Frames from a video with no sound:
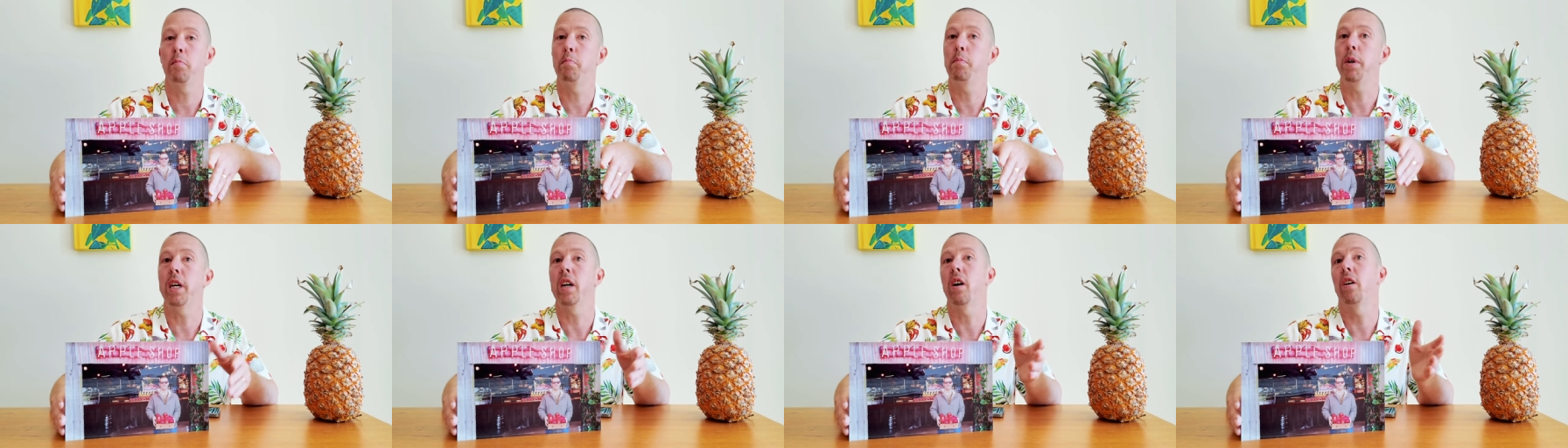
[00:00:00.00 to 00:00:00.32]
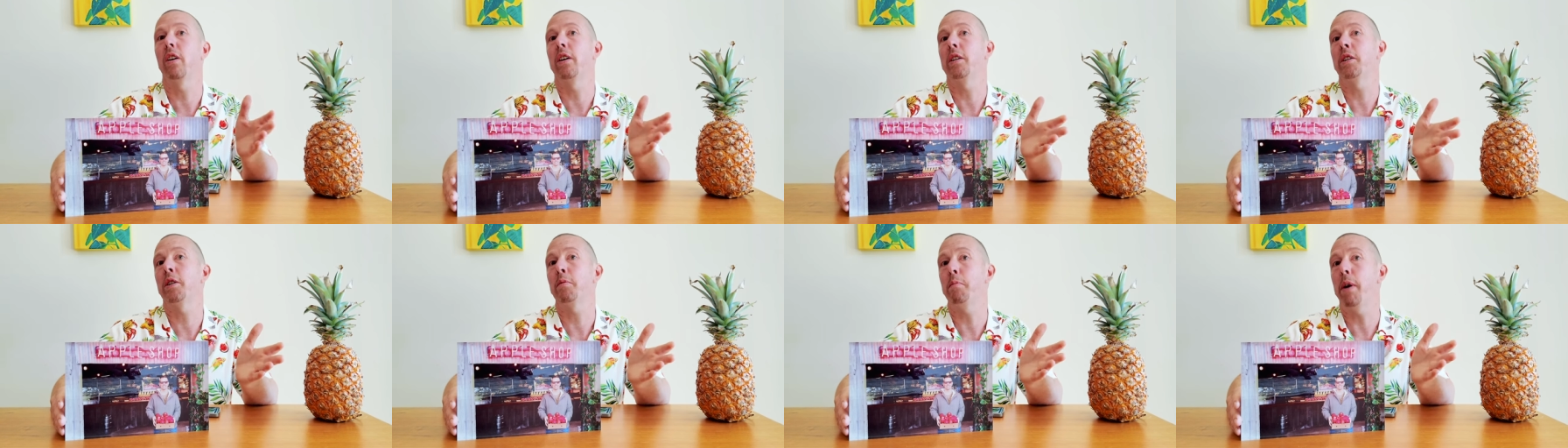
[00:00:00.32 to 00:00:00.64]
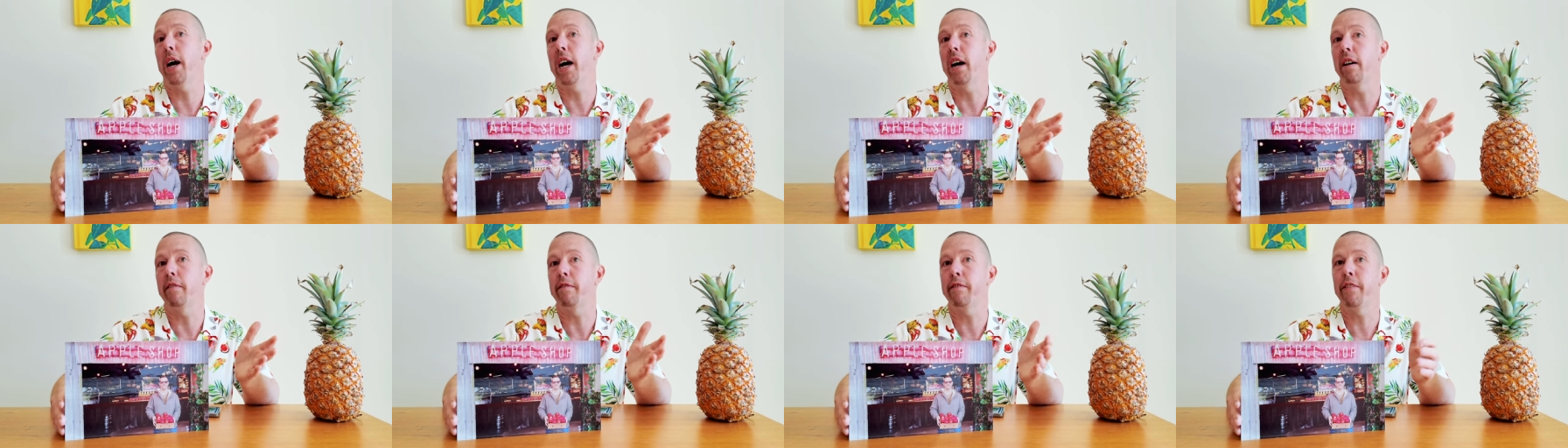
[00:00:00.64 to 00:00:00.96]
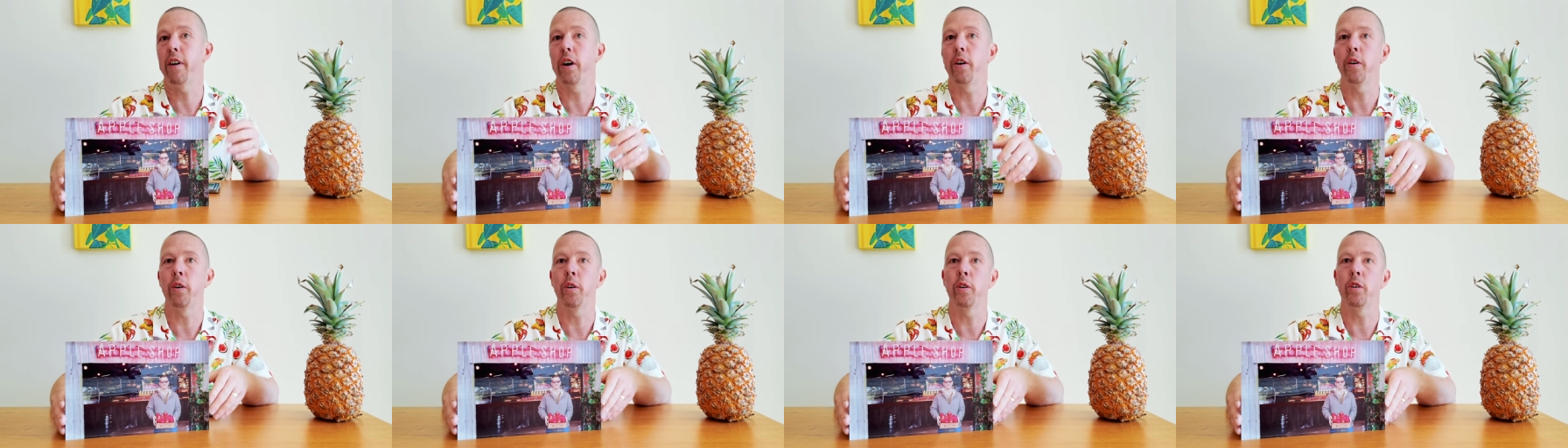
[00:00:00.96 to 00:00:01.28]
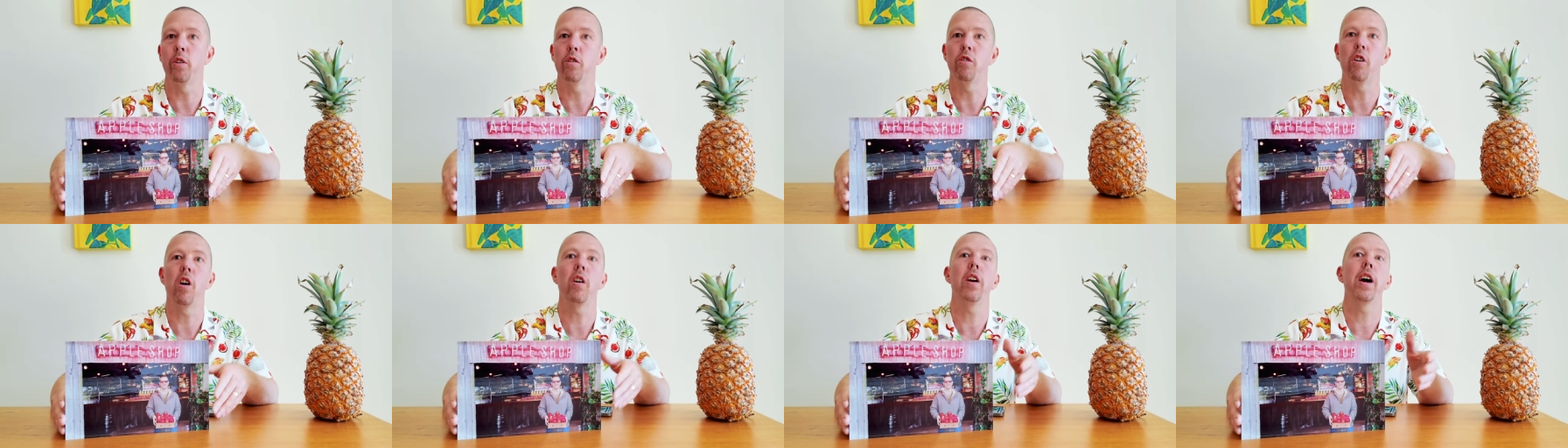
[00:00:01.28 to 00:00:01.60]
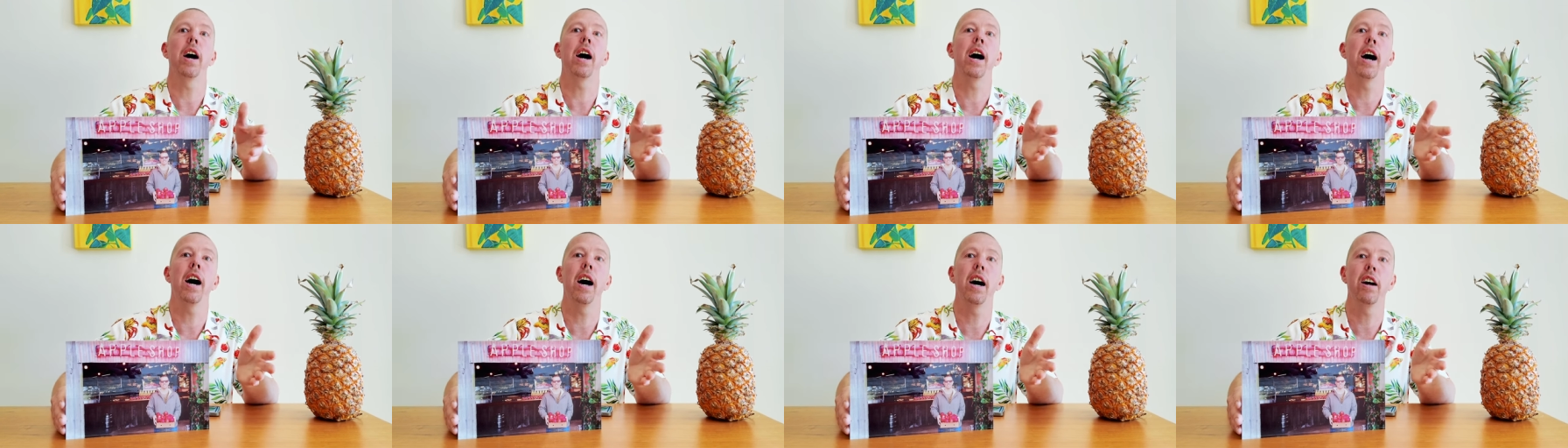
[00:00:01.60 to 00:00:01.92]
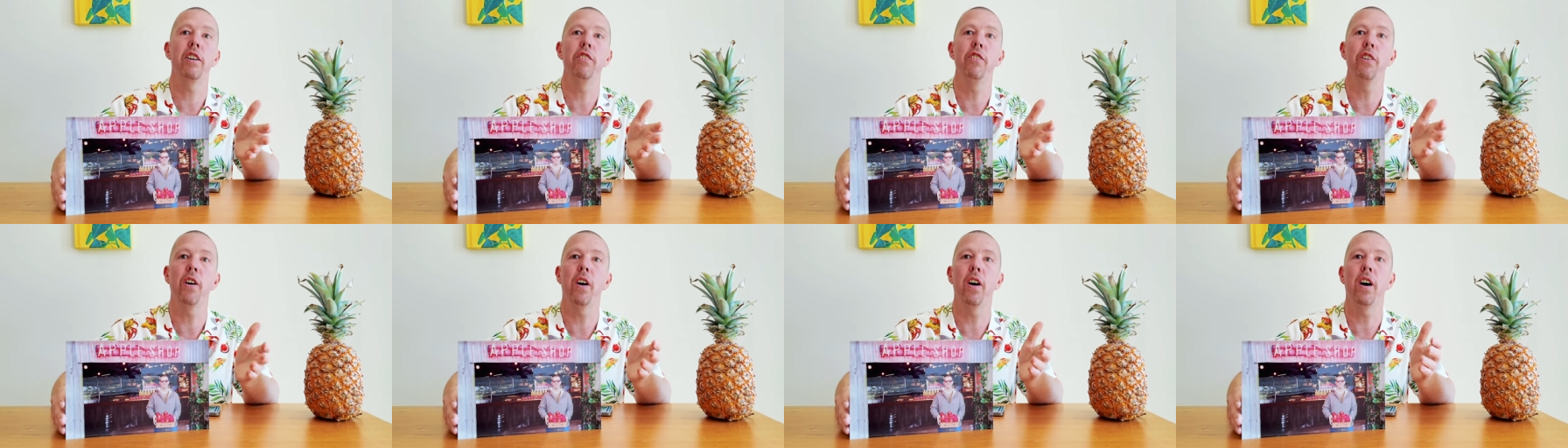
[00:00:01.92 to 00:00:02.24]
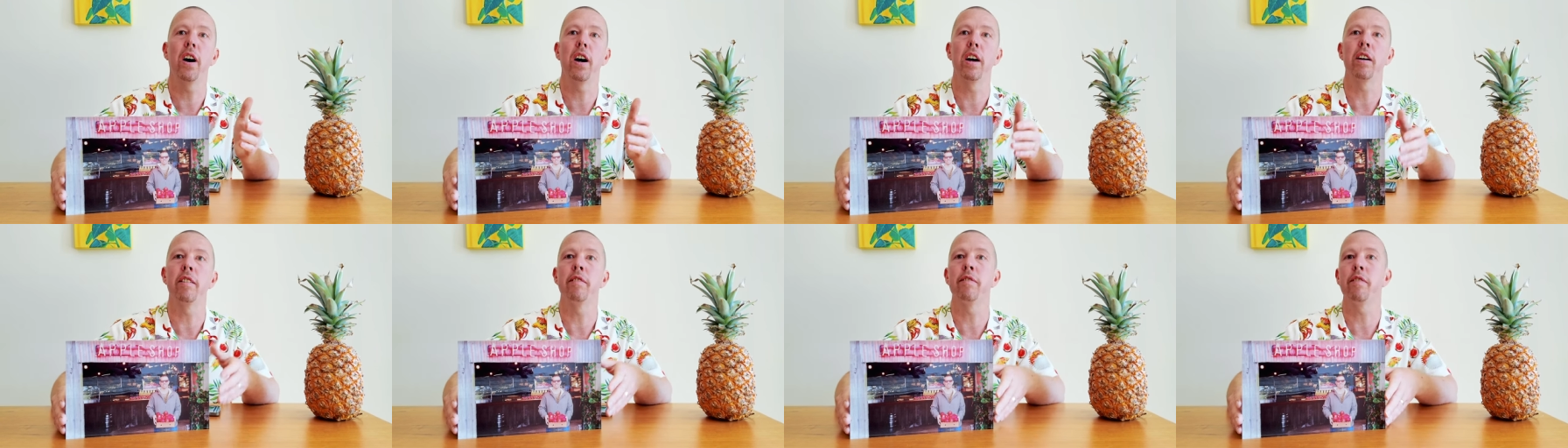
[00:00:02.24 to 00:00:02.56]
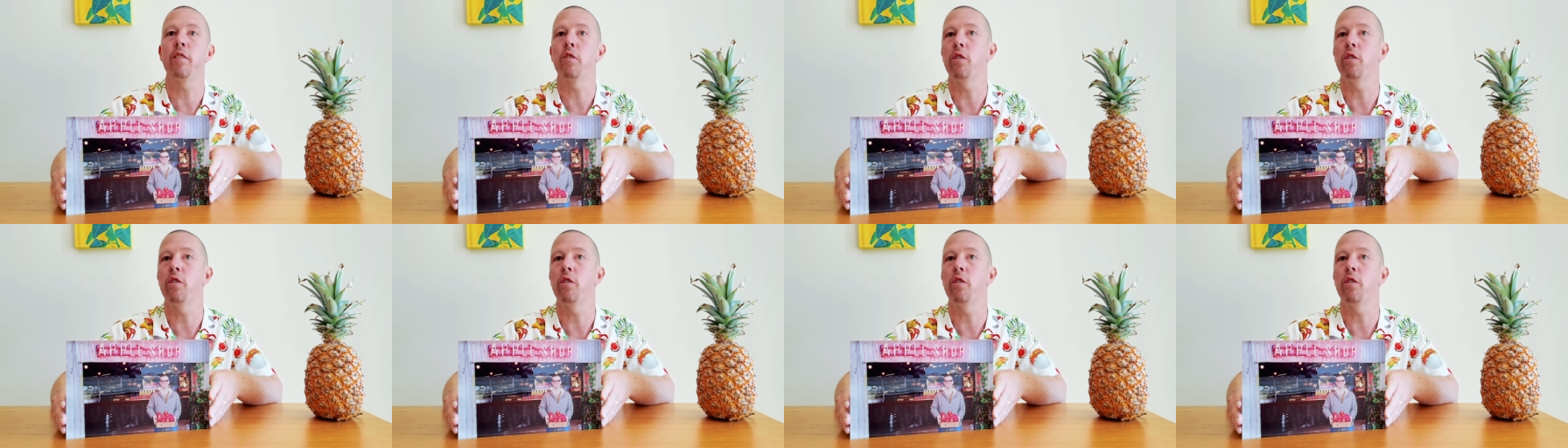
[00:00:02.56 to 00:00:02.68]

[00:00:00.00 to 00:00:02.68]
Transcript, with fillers: be on a smartphone or on a hard drive